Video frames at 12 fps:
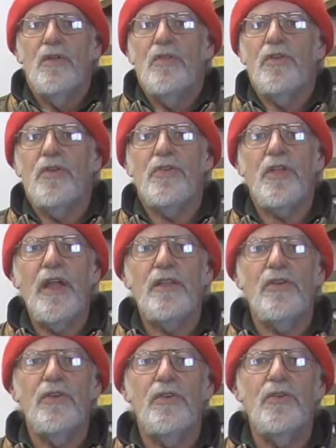So stay
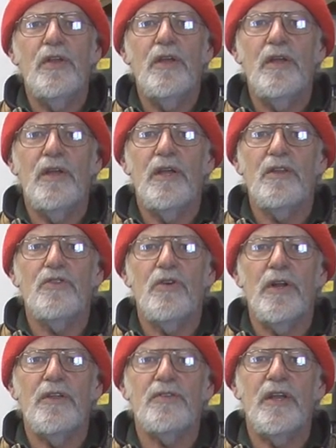tuned and
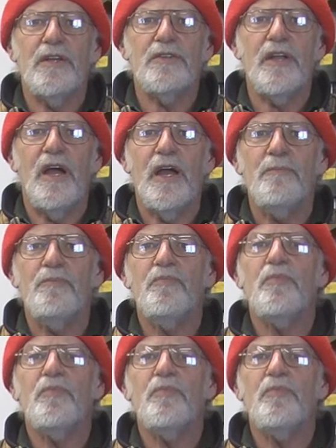join us next time.